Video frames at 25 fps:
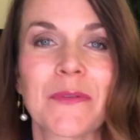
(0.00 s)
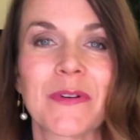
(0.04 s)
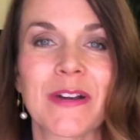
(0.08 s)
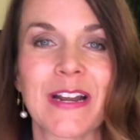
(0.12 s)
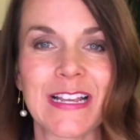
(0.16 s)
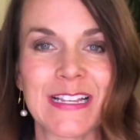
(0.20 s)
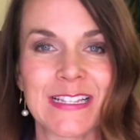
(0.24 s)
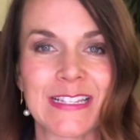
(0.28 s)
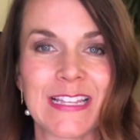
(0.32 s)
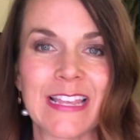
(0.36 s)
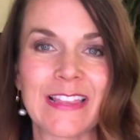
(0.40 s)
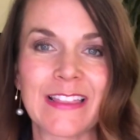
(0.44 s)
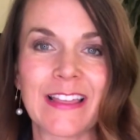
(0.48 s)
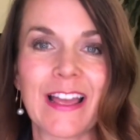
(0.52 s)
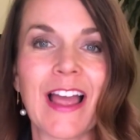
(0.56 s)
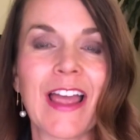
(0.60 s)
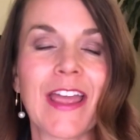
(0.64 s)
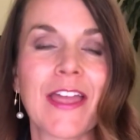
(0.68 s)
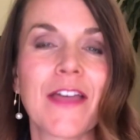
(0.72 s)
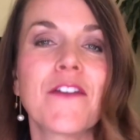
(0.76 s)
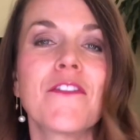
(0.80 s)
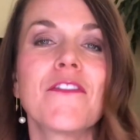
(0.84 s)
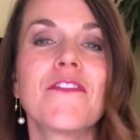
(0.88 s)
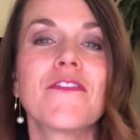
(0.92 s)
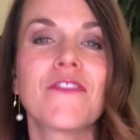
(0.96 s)
when I say that I
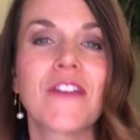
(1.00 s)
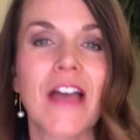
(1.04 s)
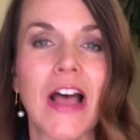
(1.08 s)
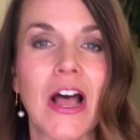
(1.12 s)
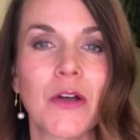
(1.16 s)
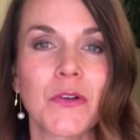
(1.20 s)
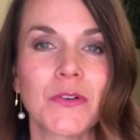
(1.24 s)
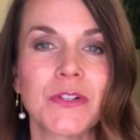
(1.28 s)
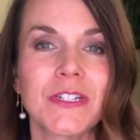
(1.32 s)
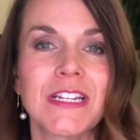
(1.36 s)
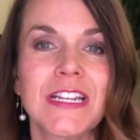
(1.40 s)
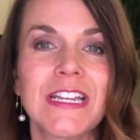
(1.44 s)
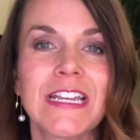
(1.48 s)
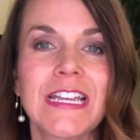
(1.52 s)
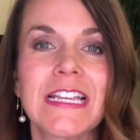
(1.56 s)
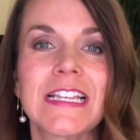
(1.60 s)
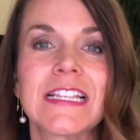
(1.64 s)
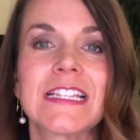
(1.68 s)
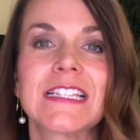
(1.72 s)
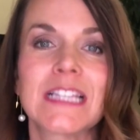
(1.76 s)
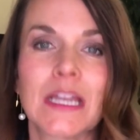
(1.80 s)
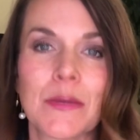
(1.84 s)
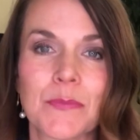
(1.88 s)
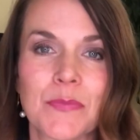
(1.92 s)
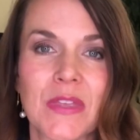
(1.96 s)
have found
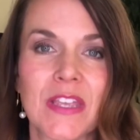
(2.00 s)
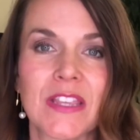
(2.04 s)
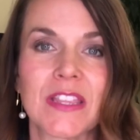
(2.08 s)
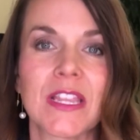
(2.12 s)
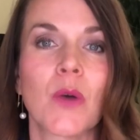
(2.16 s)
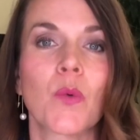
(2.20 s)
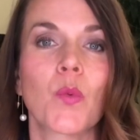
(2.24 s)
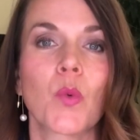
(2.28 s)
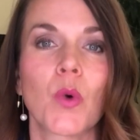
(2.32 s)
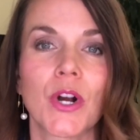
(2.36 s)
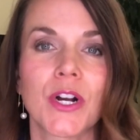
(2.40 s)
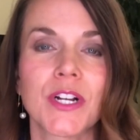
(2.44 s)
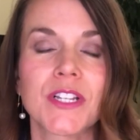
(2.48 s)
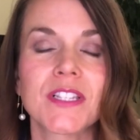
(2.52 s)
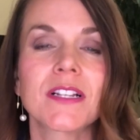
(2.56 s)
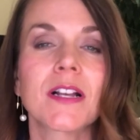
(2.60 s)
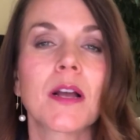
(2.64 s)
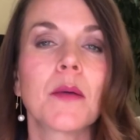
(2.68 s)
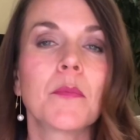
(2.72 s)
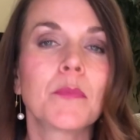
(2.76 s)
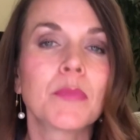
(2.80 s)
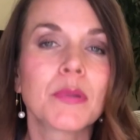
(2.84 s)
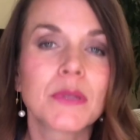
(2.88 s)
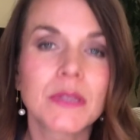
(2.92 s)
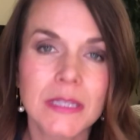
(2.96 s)
something that works
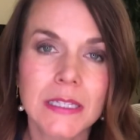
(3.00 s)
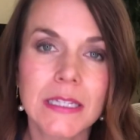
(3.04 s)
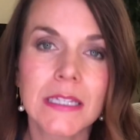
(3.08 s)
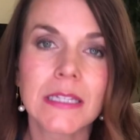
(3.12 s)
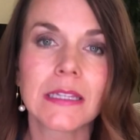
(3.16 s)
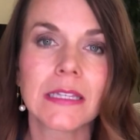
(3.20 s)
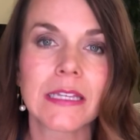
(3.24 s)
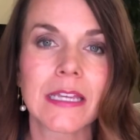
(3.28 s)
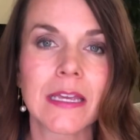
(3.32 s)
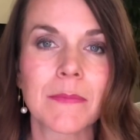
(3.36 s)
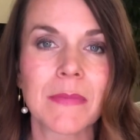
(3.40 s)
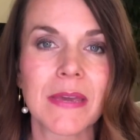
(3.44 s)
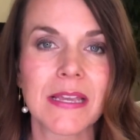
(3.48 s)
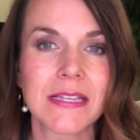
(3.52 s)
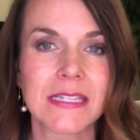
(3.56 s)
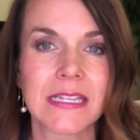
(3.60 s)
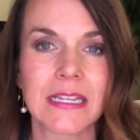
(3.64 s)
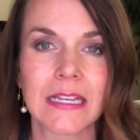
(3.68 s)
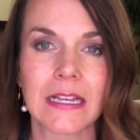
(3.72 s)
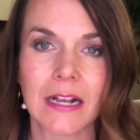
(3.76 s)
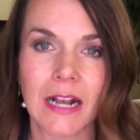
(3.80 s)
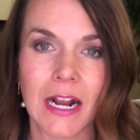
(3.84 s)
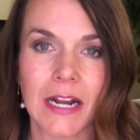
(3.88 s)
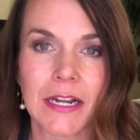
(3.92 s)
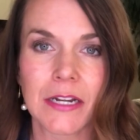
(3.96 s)
completely amazing
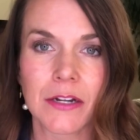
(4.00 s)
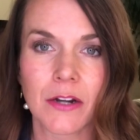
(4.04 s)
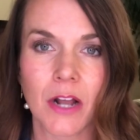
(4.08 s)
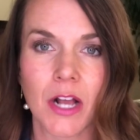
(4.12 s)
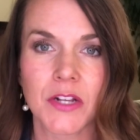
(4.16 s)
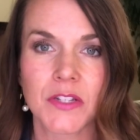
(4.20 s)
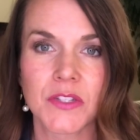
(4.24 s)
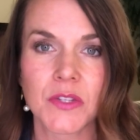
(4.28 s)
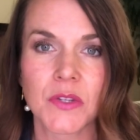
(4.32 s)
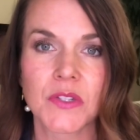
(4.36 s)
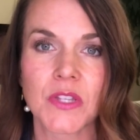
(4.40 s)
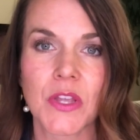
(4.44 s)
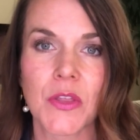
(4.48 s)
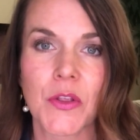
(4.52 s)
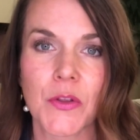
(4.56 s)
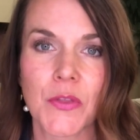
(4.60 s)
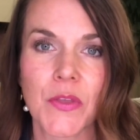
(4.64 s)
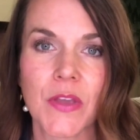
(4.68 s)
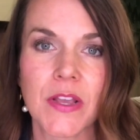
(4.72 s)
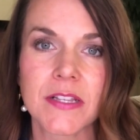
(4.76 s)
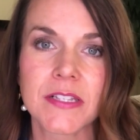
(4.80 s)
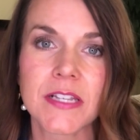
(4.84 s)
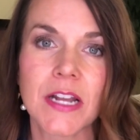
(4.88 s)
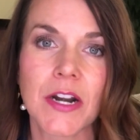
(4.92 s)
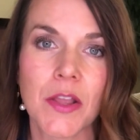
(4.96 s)
and kind of knocks those other
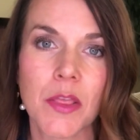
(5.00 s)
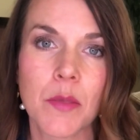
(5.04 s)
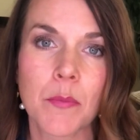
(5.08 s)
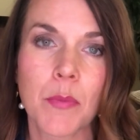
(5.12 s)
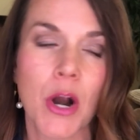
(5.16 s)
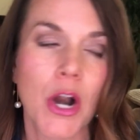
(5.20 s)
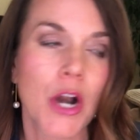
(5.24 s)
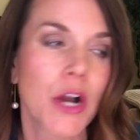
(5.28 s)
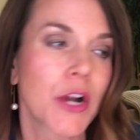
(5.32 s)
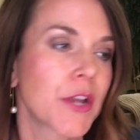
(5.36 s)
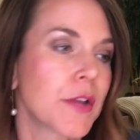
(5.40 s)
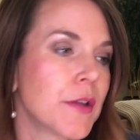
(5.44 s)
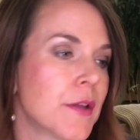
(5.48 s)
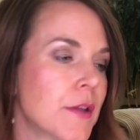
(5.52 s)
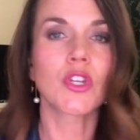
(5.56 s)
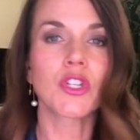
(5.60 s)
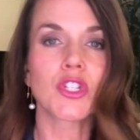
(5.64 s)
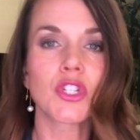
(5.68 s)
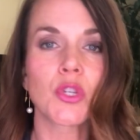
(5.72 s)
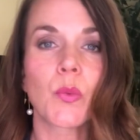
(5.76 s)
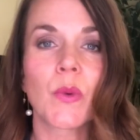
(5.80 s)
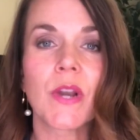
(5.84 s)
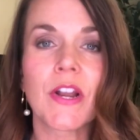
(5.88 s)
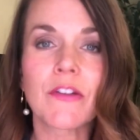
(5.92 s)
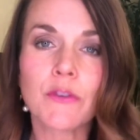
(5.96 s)
things out of the park.
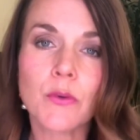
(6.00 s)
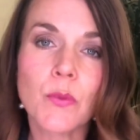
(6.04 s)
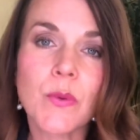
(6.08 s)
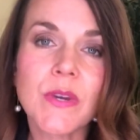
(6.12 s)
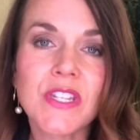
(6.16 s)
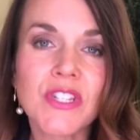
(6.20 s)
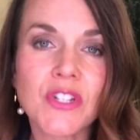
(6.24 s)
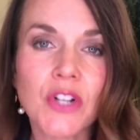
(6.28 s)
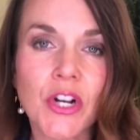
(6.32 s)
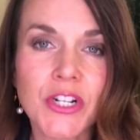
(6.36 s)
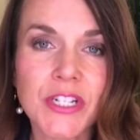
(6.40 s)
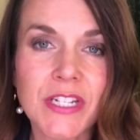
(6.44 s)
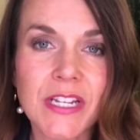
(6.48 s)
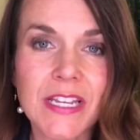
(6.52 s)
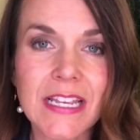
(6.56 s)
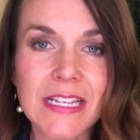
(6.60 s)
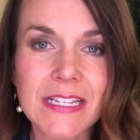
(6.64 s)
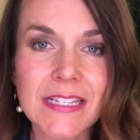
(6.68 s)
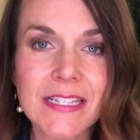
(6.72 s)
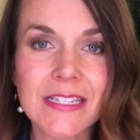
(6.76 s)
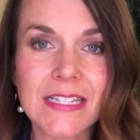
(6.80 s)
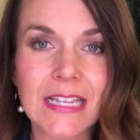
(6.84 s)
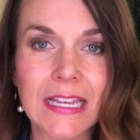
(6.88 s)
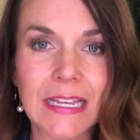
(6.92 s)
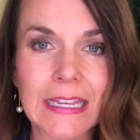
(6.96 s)
So whenever we start to get
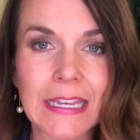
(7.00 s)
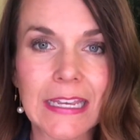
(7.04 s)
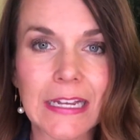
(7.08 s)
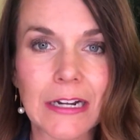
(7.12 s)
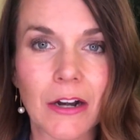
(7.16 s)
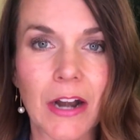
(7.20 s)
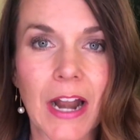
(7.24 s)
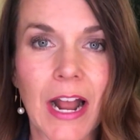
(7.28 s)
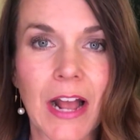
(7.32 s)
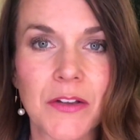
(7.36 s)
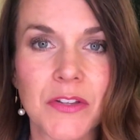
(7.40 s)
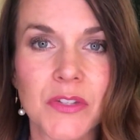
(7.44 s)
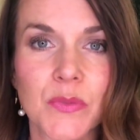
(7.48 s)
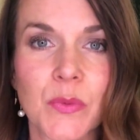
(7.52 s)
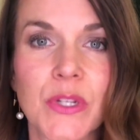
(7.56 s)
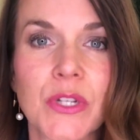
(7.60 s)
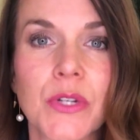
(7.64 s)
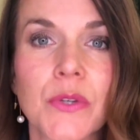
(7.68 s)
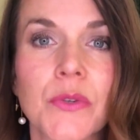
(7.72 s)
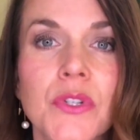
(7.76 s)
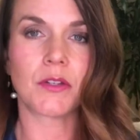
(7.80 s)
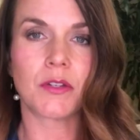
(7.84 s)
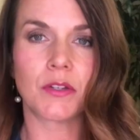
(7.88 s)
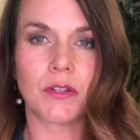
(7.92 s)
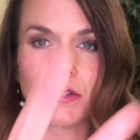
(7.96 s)
sick in our house, we
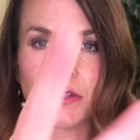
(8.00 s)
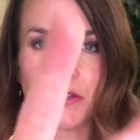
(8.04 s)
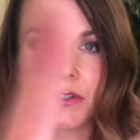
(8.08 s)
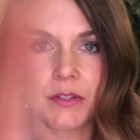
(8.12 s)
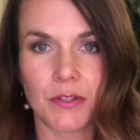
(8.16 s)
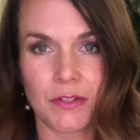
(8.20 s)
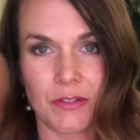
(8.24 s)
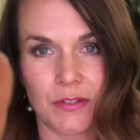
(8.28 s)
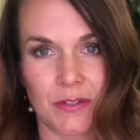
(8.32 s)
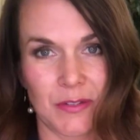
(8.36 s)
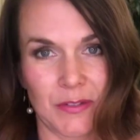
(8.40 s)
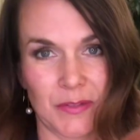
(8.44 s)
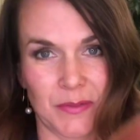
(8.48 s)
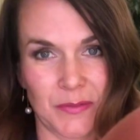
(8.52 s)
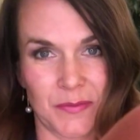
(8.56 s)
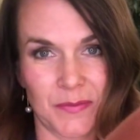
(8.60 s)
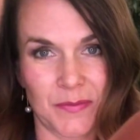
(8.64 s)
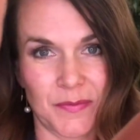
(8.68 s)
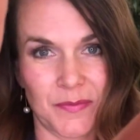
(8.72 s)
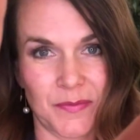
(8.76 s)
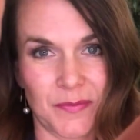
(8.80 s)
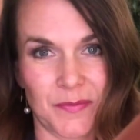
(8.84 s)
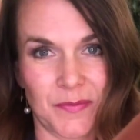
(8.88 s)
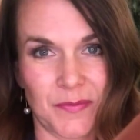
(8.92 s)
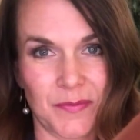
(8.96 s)
do two things.
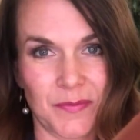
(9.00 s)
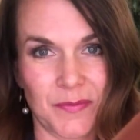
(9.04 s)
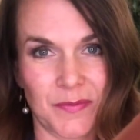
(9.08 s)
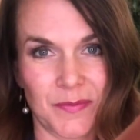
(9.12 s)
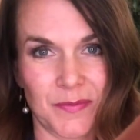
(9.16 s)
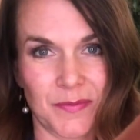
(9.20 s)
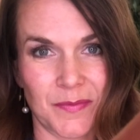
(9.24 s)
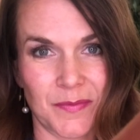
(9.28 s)
One of them